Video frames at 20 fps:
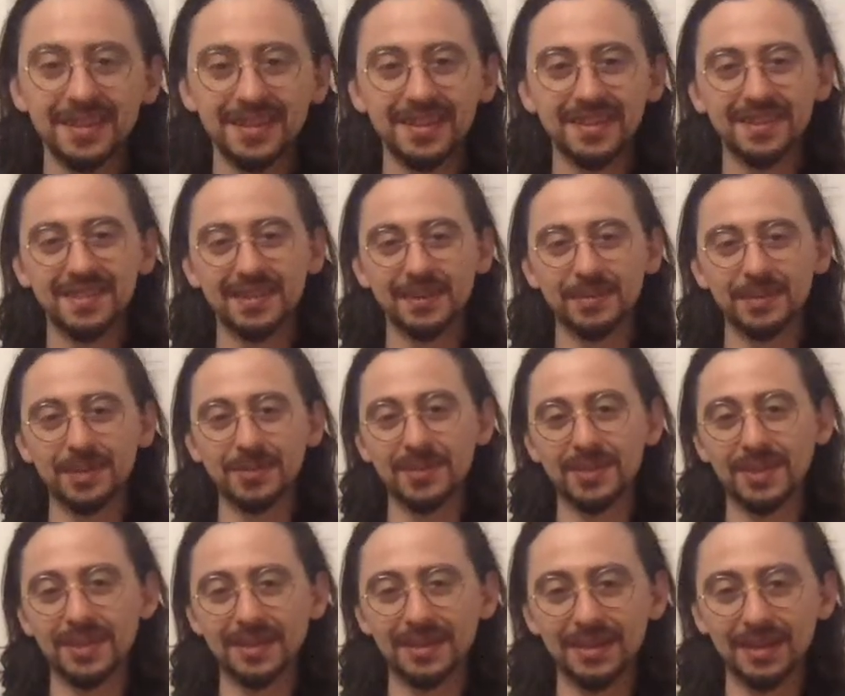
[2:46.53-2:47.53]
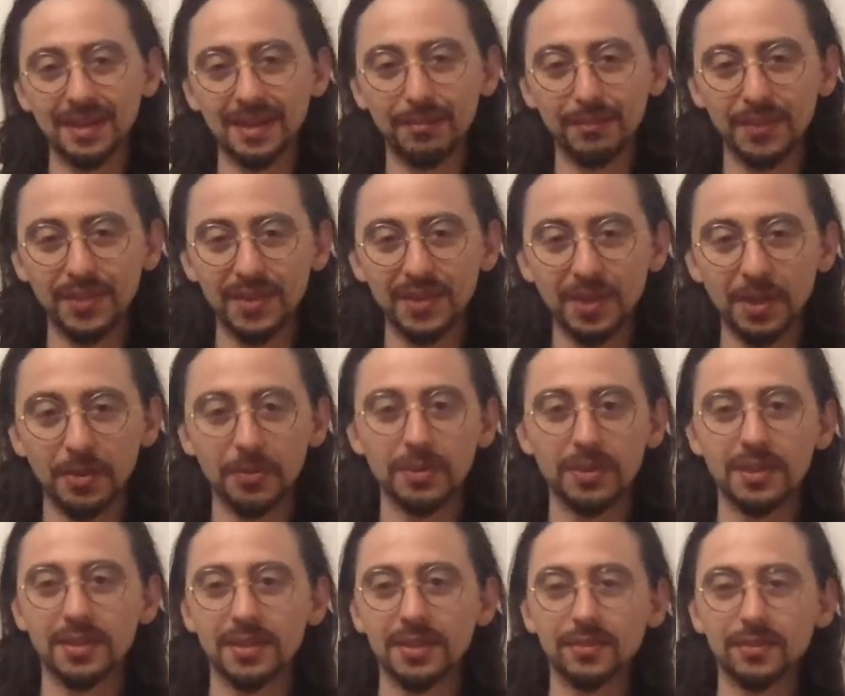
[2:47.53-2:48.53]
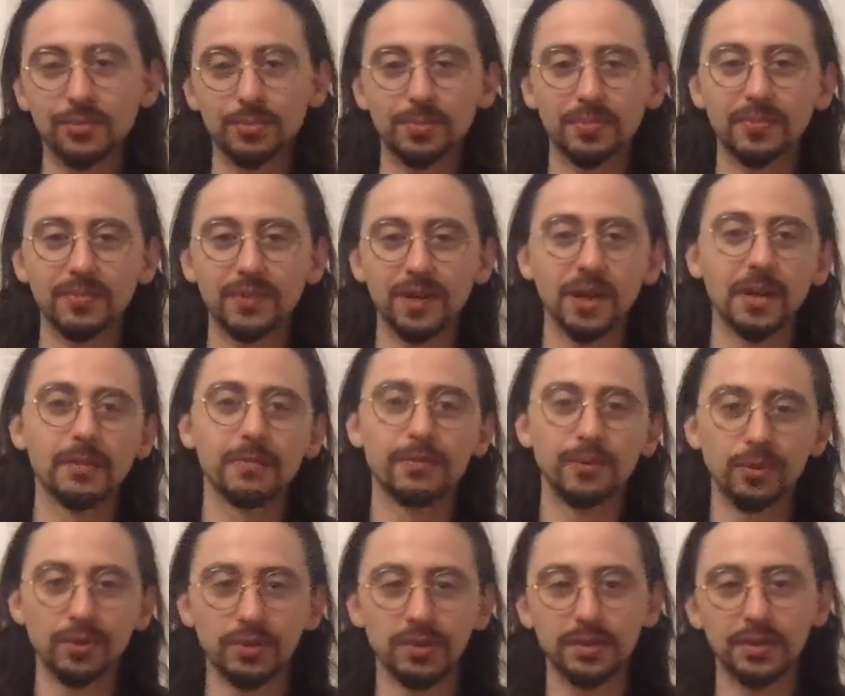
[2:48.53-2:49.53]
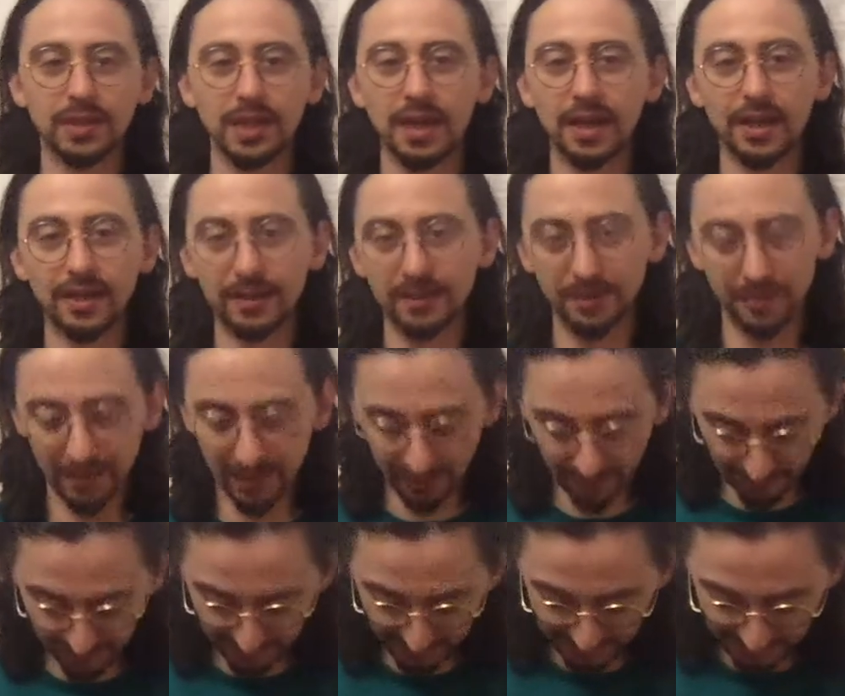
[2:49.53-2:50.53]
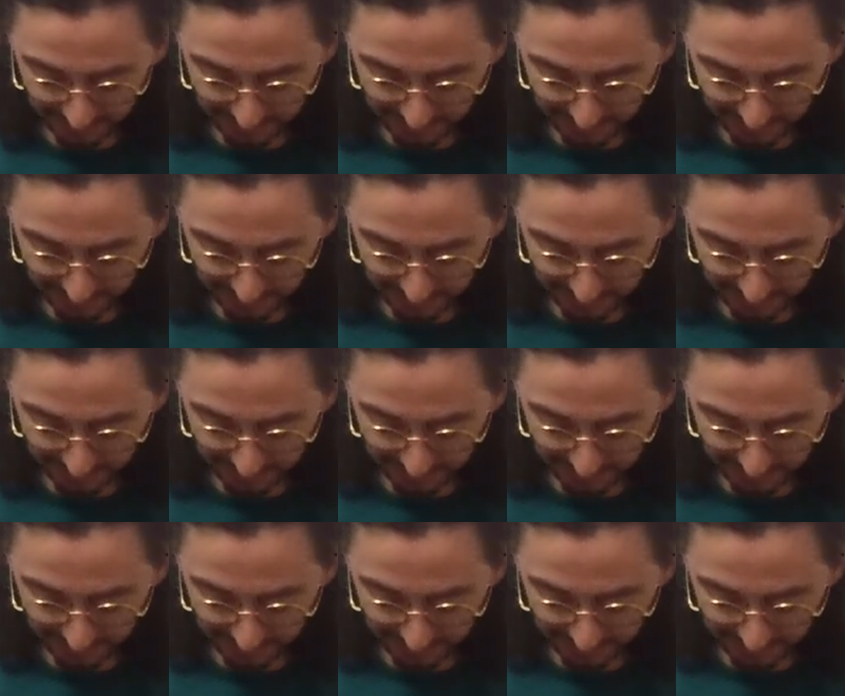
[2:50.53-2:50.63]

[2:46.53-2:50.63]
Sometimes I miscount and I do 5 or 9, I guess,